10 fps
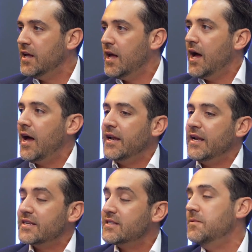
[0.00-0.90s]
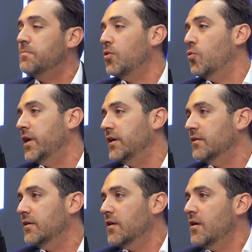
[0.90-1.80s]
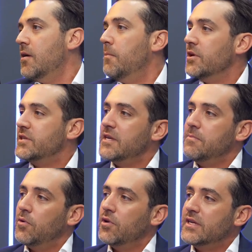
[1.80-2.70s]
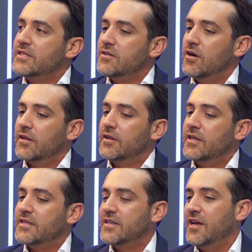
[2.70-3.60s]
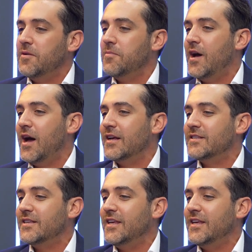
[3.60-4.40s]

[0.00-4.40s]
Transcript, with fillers: mm -hmm. and in a simple way. Okay. But simple is not the same as